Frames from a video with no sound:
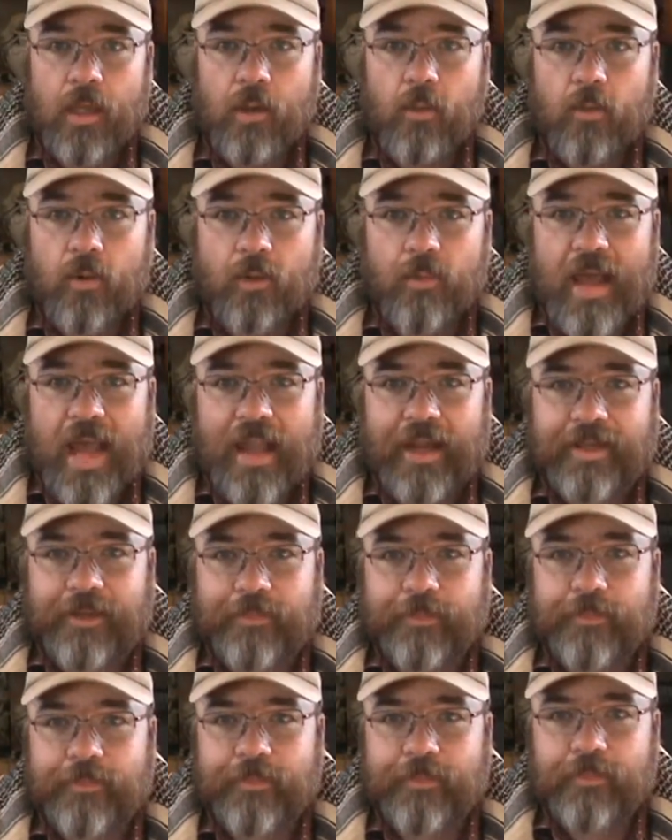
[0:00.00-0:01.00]
We're back.
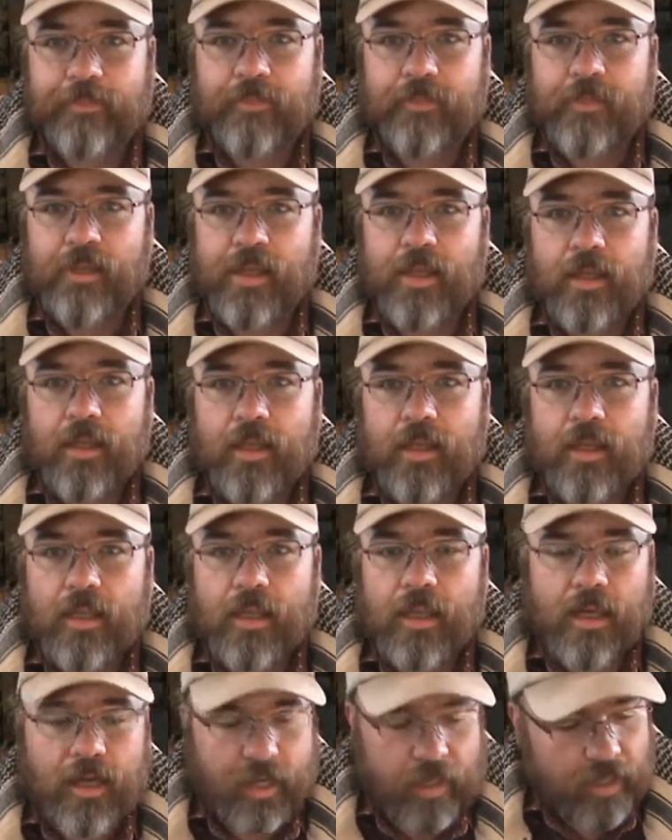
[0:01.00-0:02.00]

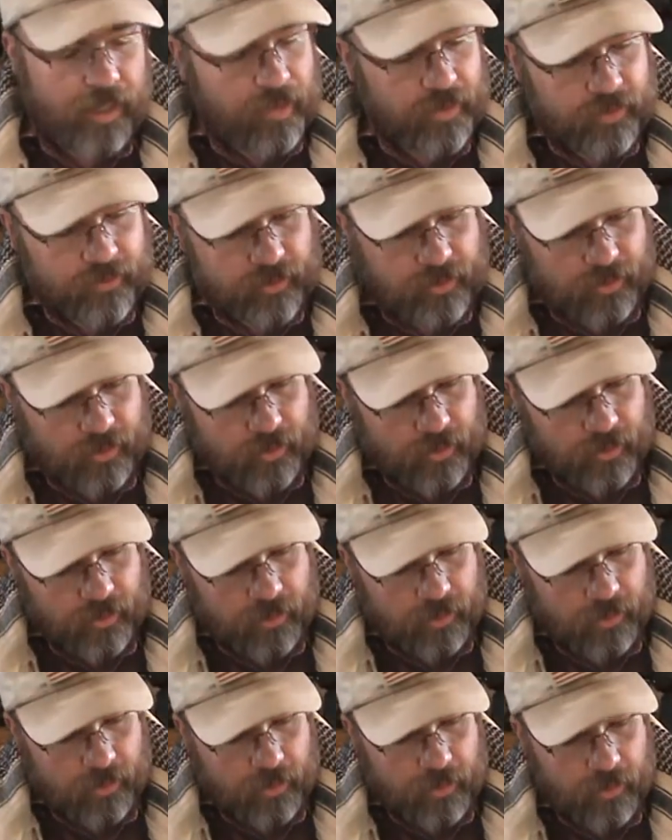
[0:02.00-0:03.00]
It is
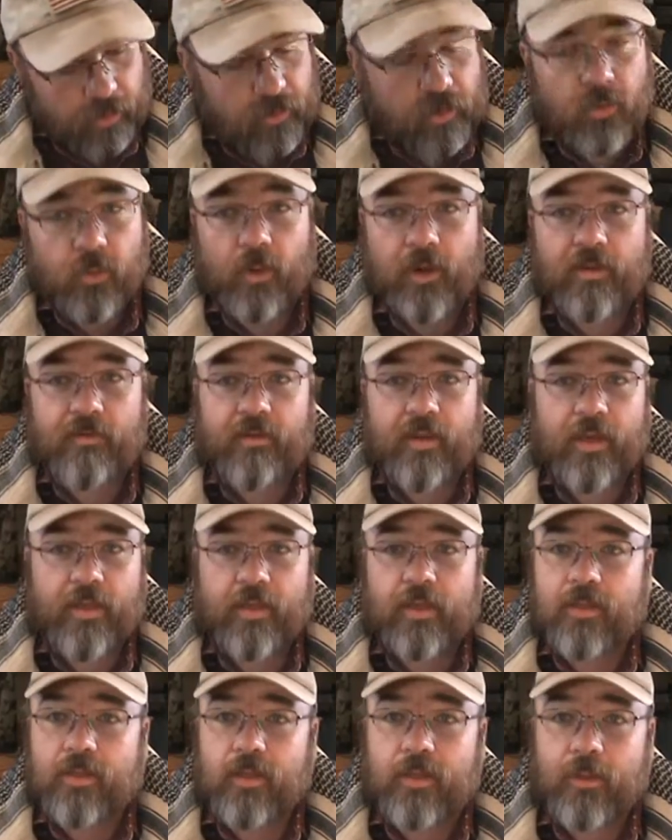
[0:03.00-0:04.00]
the 25th.
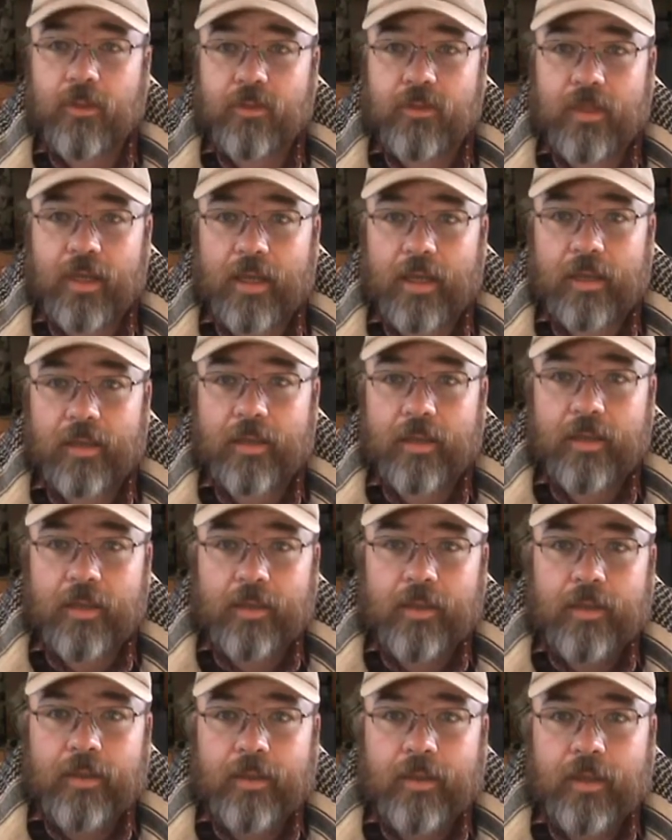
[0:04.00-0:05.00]
It's a Tuesday.
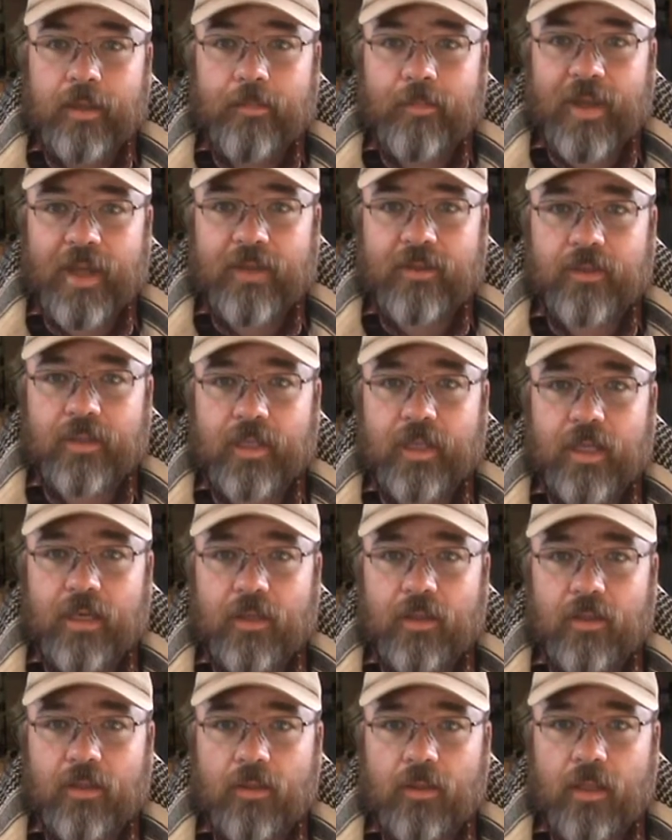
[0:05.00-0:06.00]
I'm actually getting
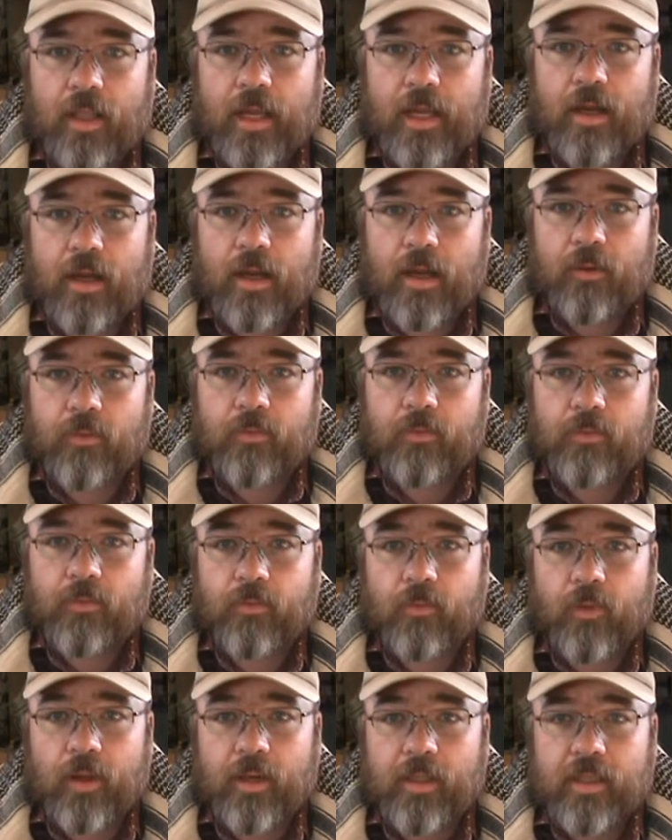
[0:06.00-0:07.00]
a little late on
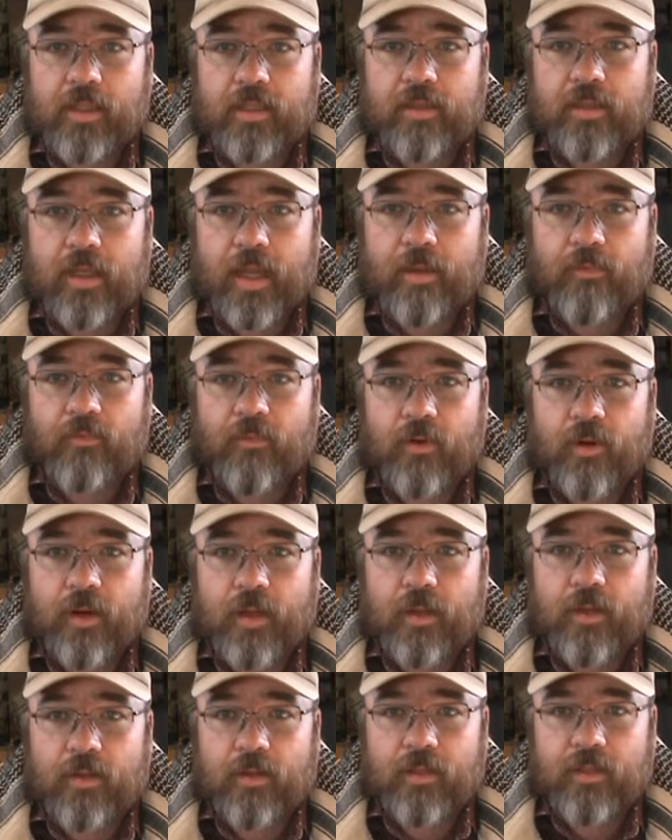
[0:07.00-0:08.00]
running this tape for
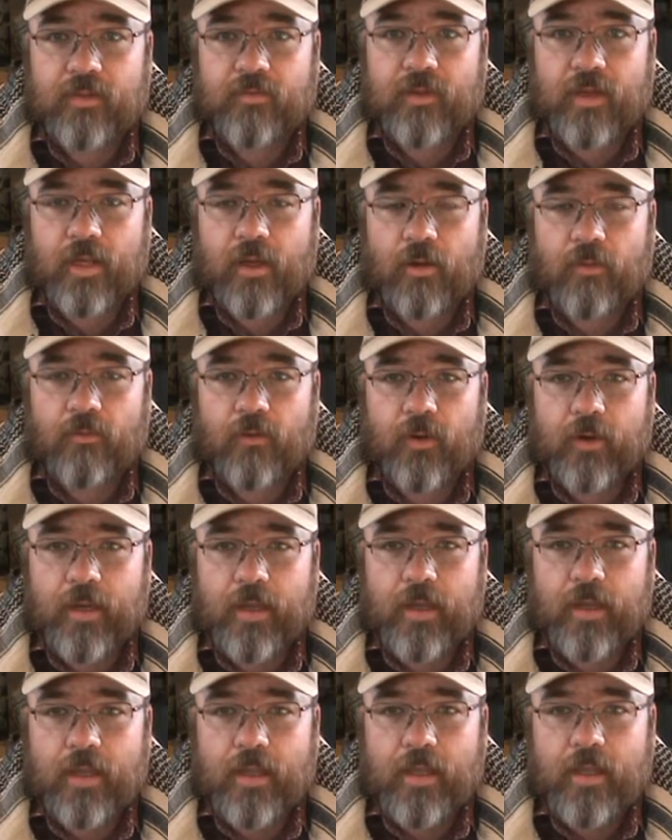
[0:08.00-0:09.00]
you, or this video for
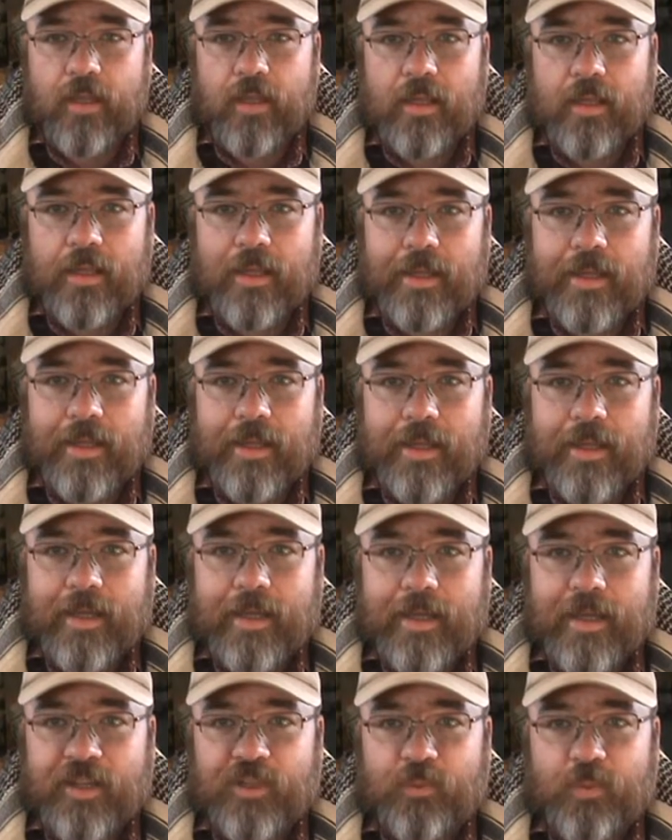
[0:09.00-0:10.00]
you.
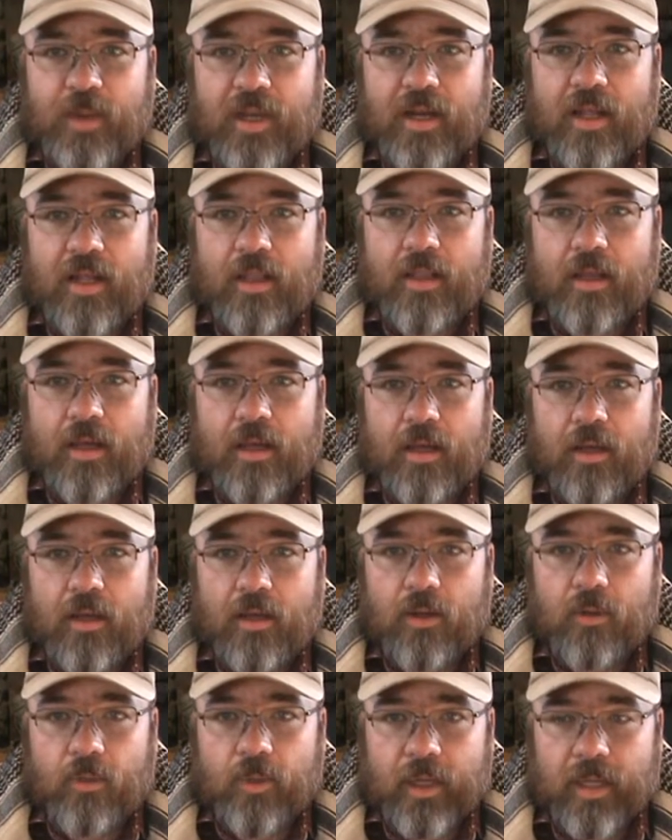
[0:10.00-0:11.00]
It's been a
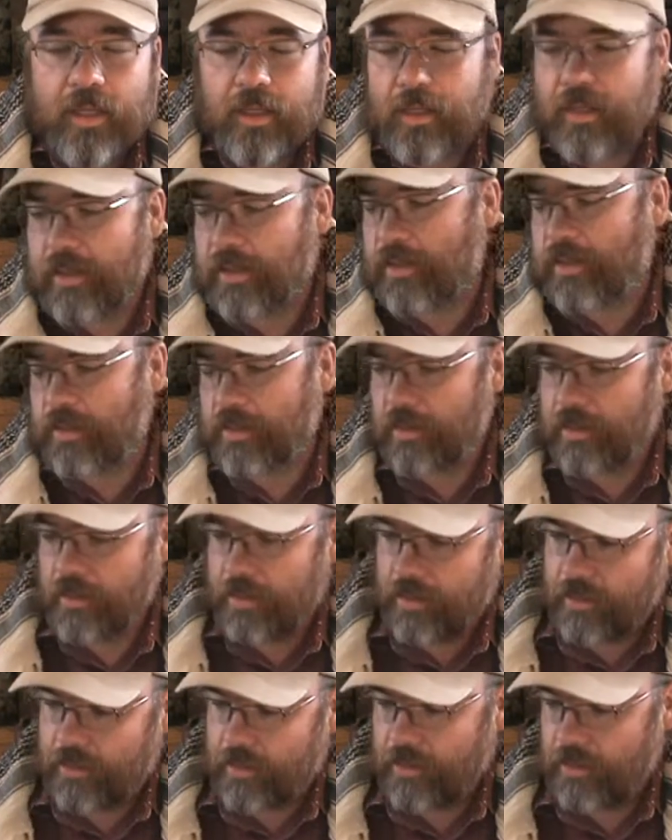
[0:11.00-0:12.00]
long week.
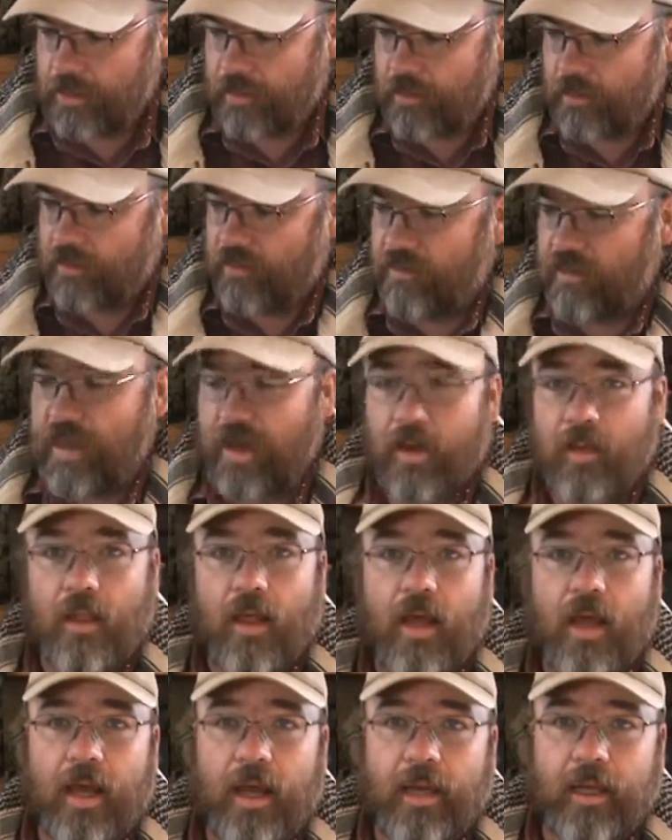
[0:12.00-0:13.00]
We've had a
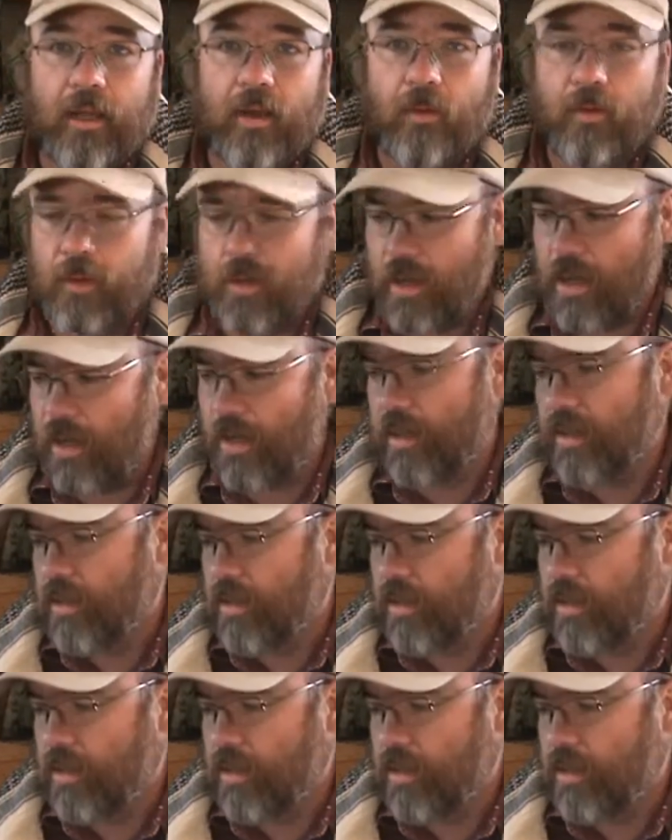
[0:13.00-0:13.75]
lot going on.